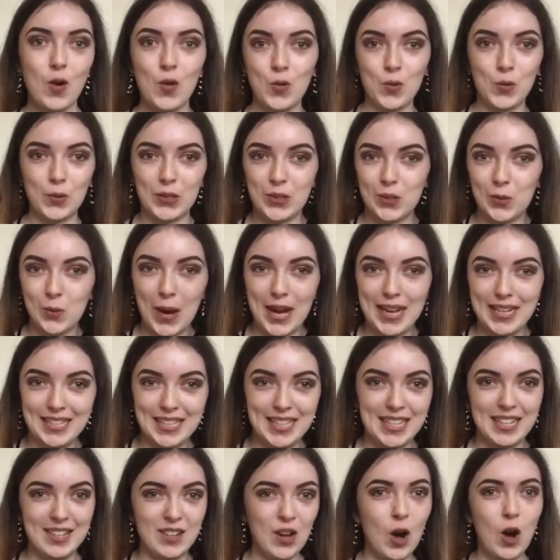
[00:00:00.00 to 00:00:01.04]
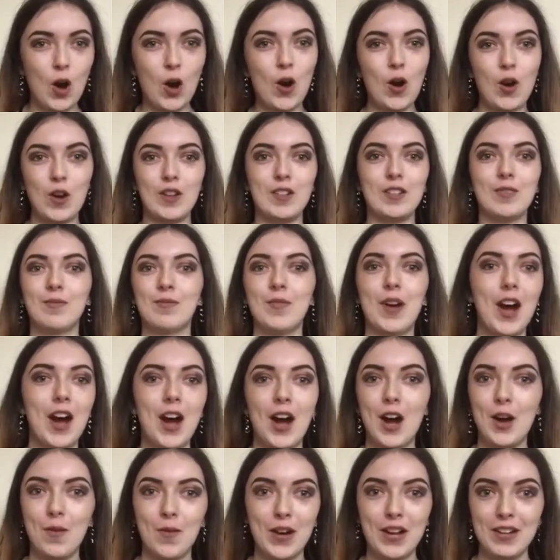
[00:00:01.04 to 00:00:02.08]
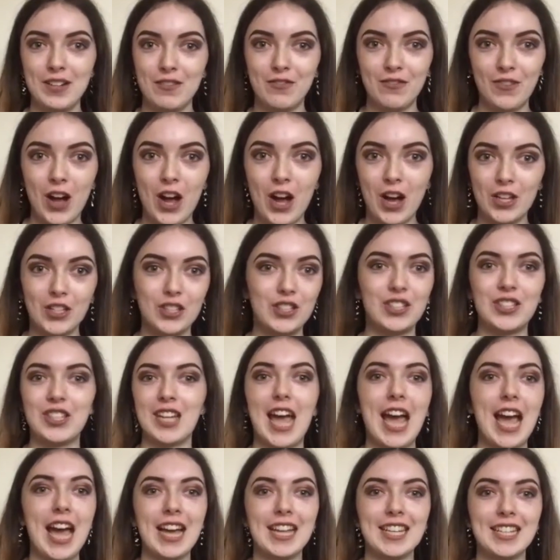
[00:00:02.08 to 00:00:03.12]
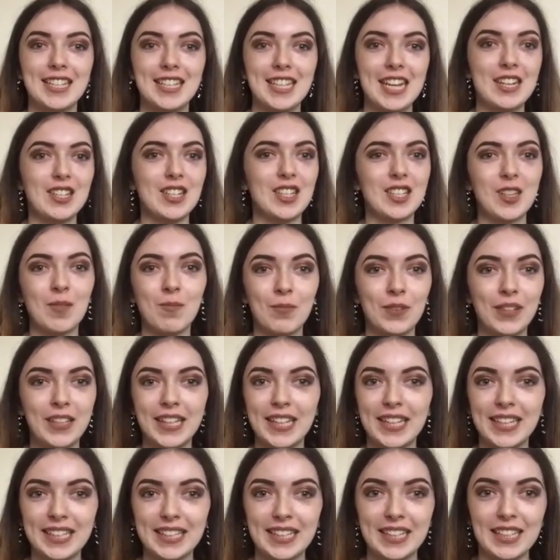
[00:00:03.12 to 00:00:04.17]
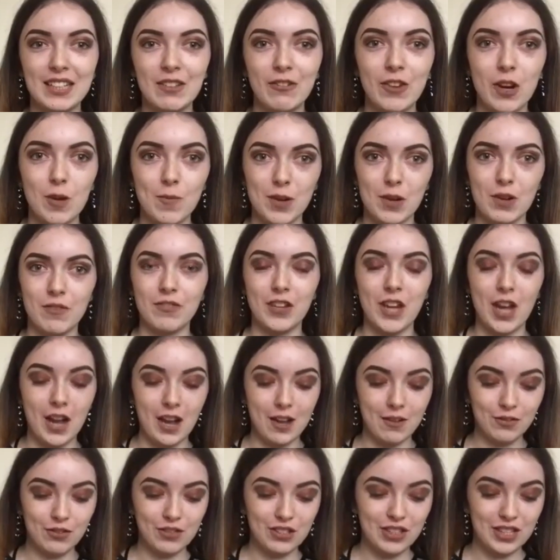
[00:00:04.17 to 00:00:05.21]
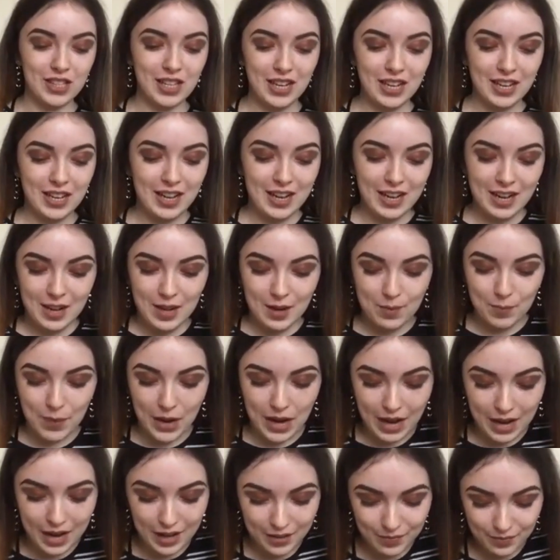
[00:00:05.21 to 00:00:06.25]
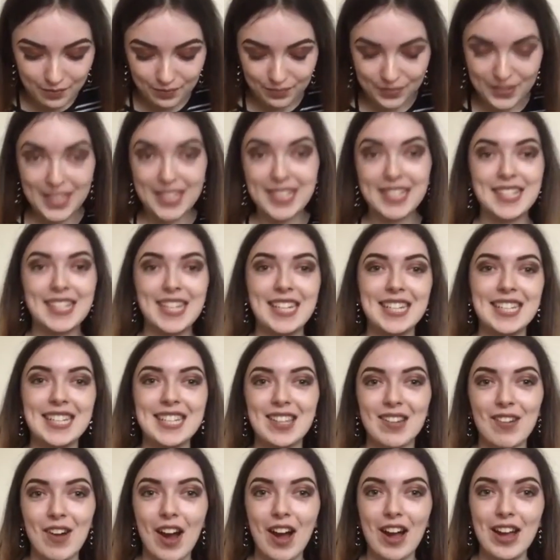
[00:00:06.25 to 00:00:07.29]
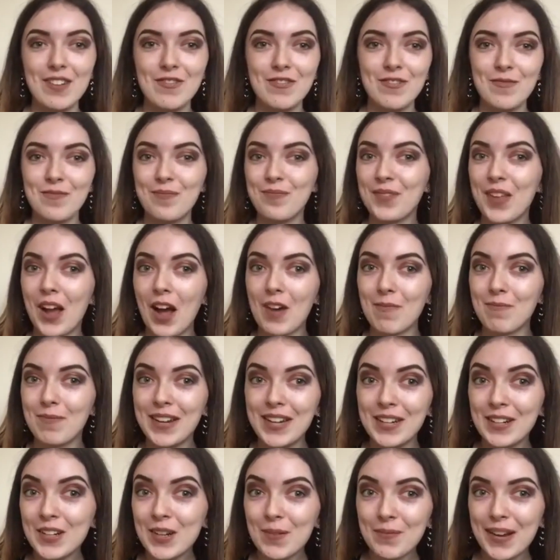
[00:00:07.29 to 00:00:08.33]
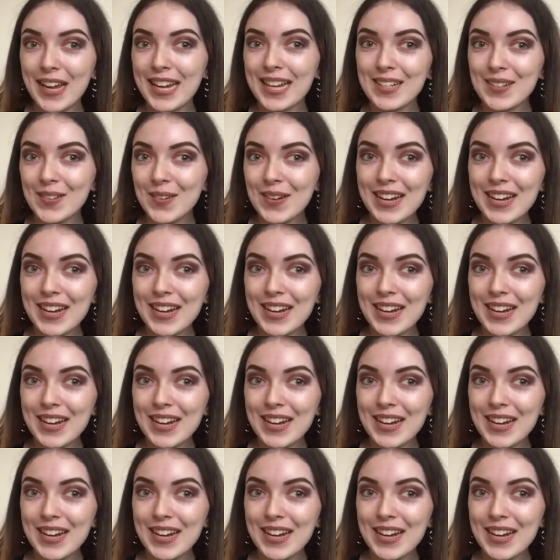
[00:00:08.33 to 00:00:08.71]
all sweaty and hot and heart went fast and it just completely filled me with nerves. But since Thrive, I've been on a plane